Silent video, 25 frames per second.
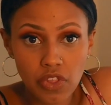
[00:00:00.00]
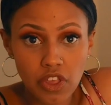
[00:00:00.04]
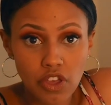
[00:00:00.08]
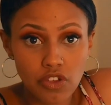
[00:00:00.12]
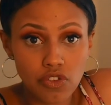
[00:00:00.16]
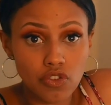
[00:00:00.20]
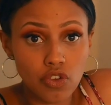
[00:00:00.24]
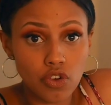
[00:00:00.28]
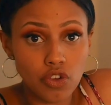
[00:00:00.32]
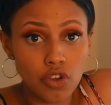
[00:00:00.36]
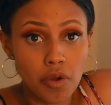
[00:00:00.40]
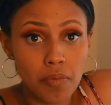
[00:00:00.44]

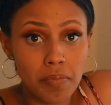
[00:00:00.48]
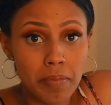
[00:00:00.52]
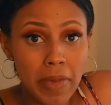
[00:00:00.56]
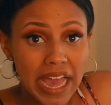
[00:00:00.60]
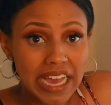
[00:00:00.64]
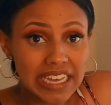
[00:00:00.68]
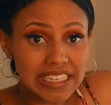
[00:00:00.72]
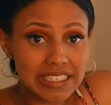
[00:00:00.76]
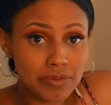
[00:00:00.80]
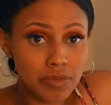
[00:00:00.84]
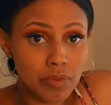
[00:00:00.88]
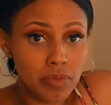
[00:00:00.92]
So your
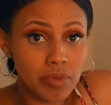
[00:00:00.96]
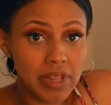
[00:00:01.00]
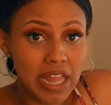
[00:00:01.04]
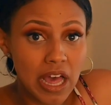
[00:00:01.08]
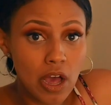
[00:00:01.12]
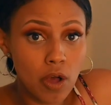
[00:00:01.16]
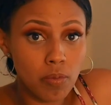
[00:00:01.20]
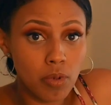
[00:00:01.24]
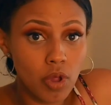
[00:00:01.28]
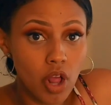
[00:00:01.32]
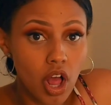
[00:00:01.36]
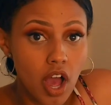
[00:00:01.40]
maximum
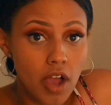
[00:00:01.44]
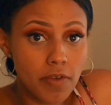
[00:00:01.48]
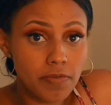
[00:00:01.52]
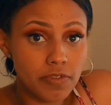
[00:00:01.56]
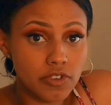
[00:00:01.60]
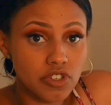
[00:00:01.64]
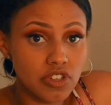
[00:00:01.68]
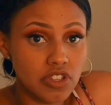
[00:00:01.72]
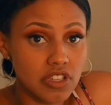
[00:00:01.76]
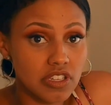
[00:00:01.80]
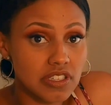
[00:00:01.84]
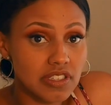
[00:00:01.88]
allowable offer
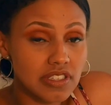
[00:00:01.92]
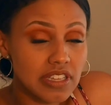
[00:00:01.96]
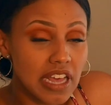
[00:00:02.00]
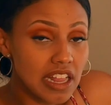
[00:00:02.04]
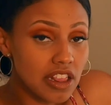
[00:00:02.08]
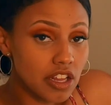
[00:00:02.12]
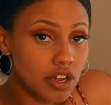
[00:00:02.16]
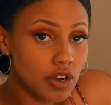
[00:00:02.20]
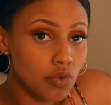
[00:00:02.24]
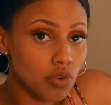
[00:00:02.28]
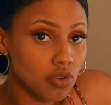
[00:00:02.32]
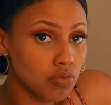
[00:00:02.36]
to the
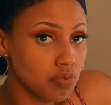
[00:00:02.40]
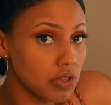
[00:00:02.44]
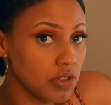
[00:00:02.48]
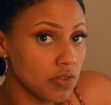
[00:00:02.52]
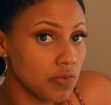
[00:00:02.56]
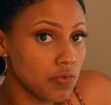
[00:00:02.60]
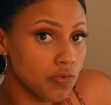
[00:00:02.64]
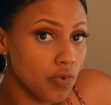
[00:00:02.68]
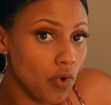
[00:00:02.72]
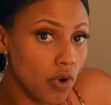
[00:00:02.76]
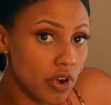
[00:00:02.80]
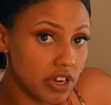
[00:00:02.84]
seller would be
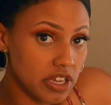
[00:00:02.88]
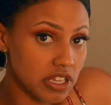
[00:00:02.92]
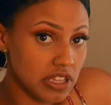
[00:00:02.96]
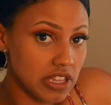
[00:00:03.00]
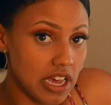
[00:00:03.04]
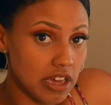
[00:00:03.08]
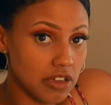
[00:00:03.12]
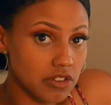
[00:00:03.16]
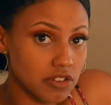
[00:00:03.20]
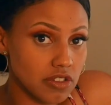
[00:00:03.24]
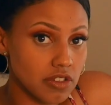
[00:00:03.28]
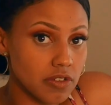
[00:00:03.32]

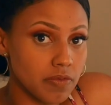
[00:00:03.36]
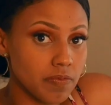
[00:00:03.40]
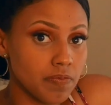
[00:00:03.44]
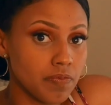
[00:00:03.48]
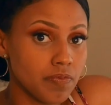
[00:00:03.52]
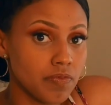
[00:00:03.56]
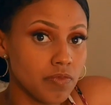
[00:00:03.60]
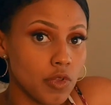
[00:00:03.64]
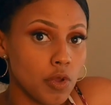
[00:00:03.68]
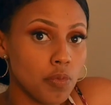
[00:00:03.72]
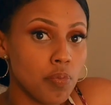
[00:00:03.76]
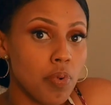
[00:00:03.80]
$40,000.
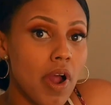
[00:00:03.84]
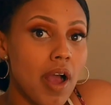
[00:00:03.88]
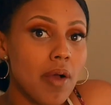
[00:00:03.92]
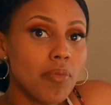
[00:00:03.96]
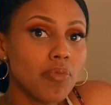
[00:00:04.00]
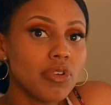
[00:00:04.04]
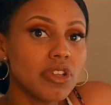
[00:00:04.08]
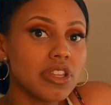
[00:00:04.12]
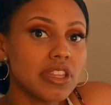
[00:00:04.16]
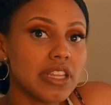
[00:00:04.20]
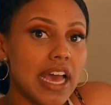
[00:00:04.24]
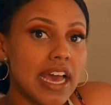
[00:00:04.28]
The
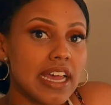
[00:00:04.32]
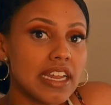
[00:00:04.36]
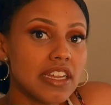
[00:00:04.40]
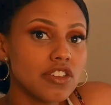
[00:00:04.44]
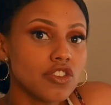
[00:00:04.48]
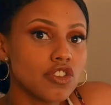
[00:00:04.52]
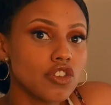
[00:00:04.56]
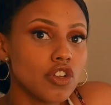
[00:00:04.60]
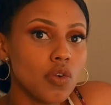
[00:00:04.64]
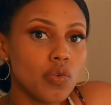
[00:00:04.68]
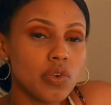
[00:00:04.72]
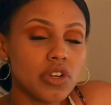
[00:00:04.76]
problem with that
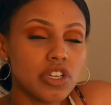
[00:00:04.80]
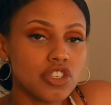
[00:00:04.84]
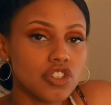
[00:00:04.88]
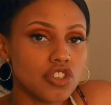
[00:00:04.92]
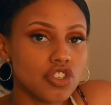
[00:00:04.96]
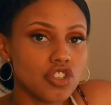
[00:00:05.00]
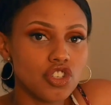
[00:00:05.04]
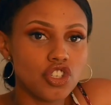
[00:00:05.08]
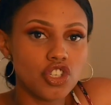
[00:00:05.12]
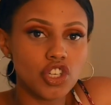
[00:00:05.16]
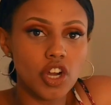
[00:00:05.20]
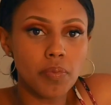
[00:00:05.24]
is you don't want to
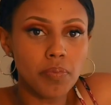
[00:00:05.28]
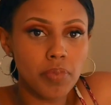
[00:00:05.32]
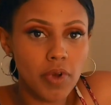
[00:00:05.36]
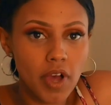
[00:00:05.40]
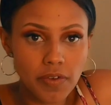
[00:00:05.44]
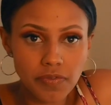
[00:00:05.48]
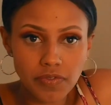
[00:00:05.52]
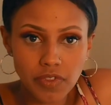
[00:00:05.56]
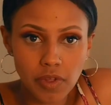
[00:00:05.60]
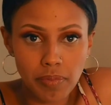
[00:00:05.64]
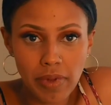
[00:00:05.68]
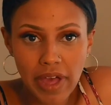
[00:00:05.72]
just jump
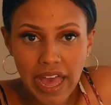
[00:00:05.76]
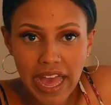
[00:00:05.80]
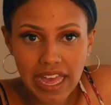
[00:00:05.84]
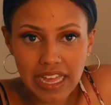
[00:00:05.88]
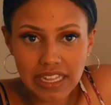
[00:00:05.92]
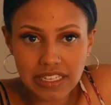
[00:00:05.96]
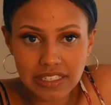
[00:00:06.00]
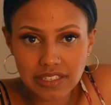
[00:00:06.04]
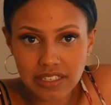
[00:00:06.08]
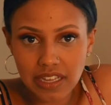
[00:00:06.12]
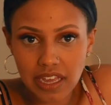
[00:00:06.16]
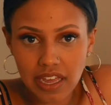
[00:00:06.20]
off the bat
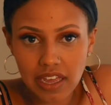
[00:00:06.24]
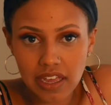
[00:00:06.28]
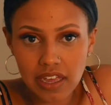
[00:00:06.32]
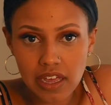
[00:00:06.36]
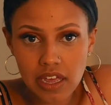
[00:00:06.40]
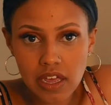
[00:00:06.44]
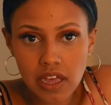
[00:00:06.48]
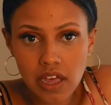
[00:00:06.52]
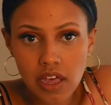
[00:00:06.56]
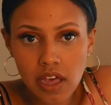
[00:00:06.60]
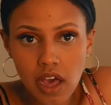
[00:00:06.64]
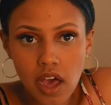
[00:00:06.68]
and say,
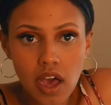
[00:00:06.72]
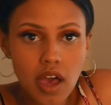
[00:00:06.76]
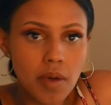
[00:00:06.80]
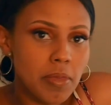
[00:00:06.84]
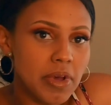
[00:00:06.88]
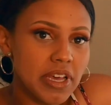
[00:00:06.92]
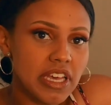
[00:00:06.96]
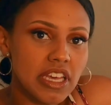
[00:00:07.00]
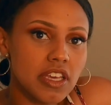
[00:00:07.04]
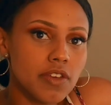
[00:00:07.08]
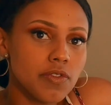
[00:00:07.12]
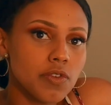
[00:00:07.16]
I'm
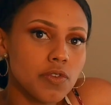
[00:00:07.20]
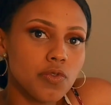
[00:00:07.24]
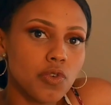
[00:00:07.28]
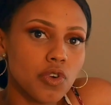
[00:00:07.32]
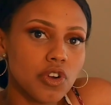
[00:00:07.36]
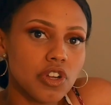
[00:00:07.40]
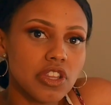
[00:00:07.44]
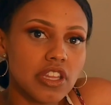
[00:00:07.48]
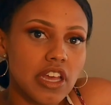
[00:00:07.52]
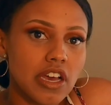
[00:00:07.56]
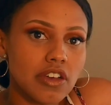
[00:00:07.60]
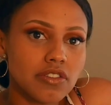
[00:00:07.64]
not going to give you
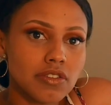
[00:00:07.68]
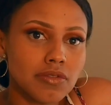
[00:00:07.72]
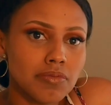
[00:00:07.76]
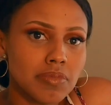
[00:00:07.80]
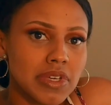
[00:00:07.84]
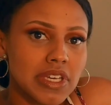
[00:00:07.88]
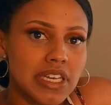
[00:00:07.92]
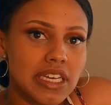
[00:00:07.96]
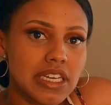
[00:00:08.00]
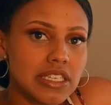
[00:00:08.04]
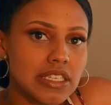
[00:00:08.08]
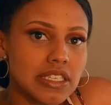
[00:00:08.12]
$40,000,
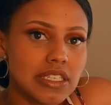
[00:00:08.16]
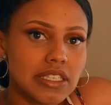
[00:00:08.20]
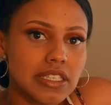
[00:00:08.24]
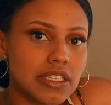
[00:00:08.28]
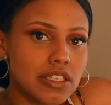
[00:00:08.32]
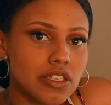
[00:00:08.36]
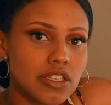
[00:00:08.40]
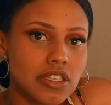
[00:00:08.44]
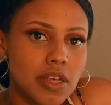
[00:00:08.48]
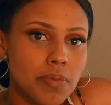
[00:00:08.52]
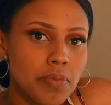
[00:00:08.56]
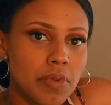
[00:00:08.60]

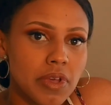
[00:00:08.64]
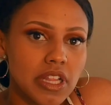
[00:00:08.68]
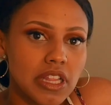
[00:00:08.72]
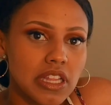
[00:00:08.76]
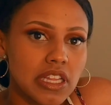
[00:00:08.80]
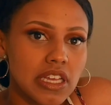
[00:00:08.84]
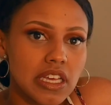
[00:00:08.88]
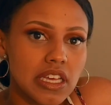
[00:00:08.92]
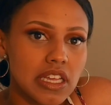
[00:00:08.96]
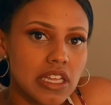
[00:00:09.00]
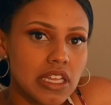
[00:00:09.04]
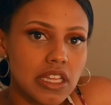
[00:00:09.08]
because
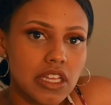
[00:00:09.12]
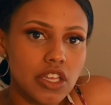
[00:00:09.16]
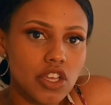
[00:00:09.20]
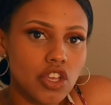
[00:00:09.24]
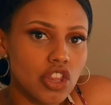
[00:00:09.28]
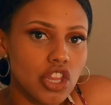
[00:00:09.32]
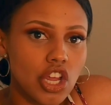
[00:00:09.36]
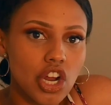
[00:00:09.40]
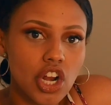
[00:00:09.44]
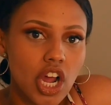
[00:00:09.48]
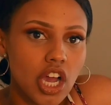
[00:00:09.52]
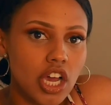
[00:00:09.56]
typically
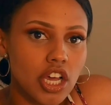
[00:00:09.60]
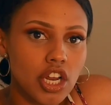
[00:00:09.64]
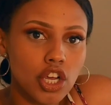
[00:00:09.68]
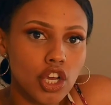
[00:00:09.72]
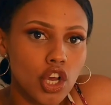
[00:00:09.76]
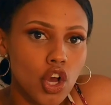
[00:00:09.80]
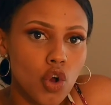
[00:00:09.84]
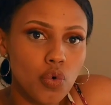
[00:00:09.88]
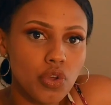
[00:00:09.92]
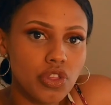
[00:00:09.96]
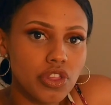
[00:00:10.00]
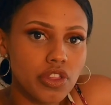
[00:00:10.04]
they're not going to
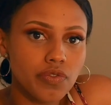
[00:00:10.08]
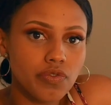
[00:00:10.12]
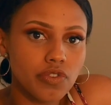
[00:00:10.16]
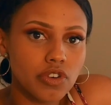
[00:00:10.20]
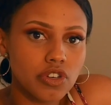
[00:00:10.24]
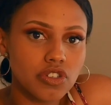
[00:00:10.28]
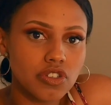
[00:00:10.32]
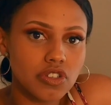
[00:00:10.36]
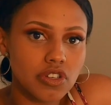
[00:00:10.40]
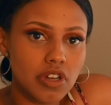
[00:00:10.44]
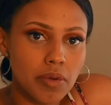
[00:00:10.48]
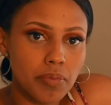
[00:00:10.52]
go with the
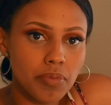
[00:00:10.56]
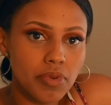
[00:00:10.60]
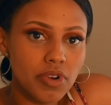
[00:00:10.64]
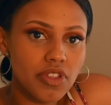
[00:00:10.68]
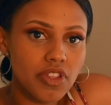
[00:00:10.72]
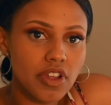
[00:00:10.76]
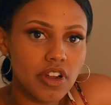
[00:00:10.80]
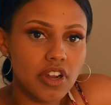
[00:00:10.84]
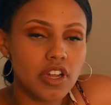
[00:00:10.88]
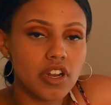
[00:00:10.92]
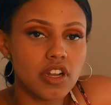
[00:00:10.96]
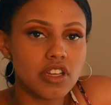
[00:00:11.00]
first number.
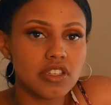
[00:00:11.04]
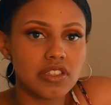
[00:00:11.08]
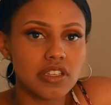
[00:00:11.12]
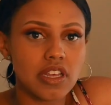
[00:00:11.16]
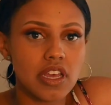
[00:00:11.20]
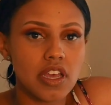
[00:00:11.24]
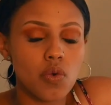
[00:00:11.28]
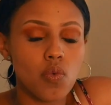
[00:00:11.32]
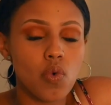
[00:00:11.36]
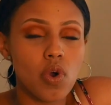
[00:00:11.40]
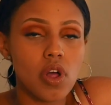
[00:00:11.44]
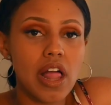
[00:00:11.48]
They're going to
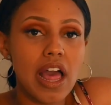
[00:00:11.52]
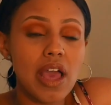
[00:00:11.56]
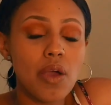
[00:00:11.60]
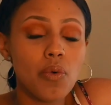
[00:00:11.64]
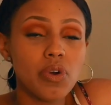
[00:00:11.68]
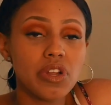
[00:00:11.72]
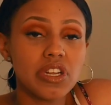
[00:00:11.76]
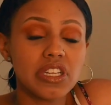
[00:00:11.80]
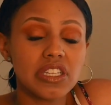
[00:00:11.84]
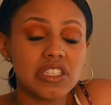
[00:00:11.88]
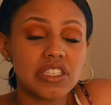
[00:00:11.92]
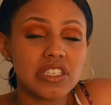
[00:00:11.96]
say, well, I
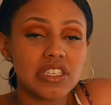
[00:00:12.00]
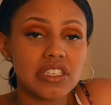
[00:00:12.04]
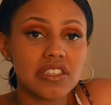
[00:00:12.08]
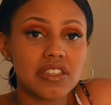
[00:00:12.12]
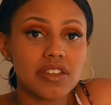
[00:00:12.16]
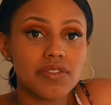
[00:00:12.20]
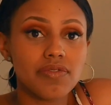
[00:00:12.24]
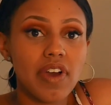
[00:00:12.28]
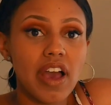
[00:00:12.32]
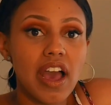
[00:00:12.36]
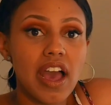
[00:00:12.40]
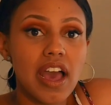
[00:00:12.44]
wanted
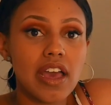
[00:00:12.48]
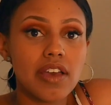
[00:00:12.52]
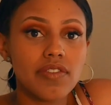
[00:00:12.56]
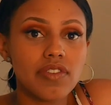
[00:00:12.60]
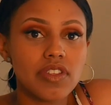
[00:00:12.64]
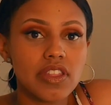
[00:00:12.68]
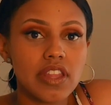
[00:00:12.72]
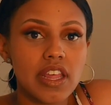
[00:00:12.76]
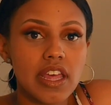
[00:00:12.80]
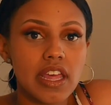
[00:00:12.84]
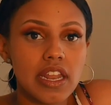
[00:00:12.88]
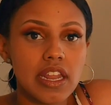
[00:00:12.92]
65,
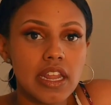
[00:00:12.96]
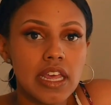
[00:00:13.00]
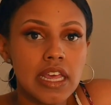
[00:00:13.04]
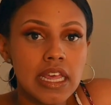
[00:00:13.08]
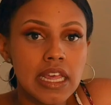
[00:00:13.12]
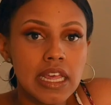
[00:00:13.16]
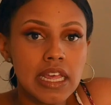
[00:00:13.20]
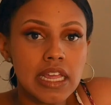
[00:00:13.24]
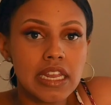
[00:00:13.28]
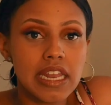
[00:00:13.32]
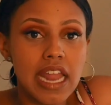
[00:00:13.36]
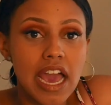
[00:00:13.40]
and then
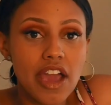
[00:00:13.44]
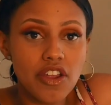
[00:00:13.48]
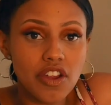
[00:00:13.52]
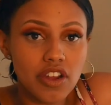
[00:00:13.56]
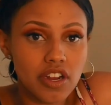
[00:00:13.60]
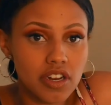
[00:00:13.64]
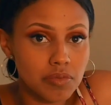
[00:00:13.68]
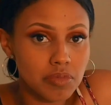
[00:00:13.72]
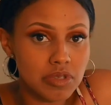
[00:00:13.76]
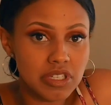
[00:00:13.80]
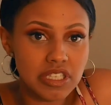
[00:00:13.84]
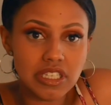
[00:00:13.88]
now you're
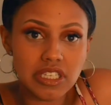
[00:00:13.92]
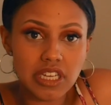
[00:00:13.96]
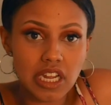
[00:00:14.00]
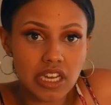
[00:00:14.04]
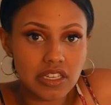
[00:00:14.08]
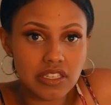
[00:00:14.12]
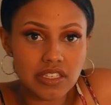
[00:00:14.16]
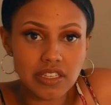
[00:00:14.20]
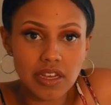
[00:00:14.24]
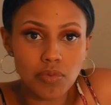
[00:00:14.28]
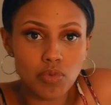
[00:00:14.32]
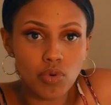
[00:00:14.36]
going to be stuck
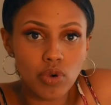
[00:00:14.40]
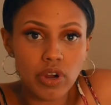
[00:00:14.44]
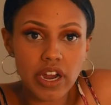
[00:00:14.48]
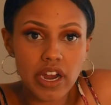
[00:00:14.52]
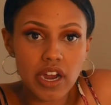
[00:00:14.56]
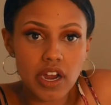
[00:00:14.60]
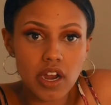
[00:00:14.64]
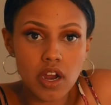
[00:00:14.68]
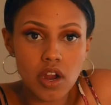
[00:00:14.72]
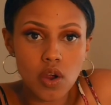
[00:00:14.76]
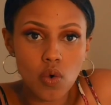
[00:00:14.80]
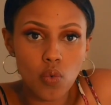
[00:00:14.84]

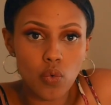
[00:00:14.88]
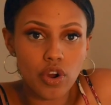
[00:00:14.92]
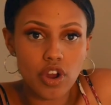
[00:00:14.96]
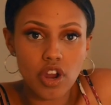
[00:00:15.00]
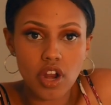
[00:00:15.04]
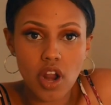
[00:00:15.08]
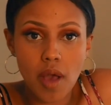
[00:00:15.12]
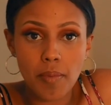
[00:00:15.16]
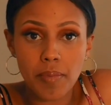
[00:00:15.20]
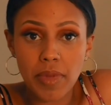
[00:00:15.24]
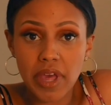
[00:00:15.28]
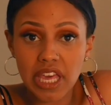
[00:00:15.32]
somewhere where you're
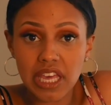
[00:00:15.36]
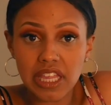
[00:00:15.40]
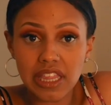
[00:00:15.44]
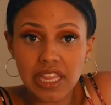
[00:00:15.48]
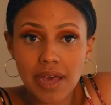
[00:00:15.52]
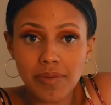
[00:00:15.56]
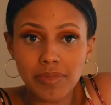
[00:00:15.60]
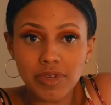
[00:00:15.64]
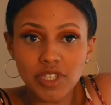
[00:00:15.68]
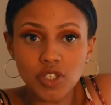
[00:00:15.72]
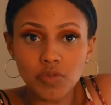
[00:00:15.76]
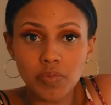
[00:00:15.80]
not making
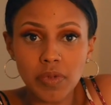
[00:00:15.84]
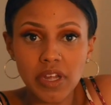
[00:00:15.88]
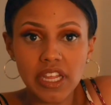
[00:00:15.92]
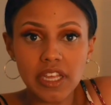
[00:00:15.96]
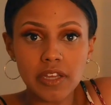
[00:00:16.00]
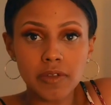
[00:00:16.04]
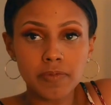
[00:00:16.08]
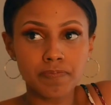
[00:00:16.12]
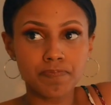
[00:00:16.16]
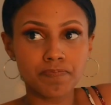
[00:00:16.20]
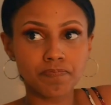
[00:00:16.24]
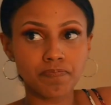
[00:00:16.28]
that much
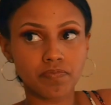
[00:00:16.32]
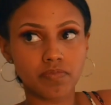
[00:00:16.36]
money.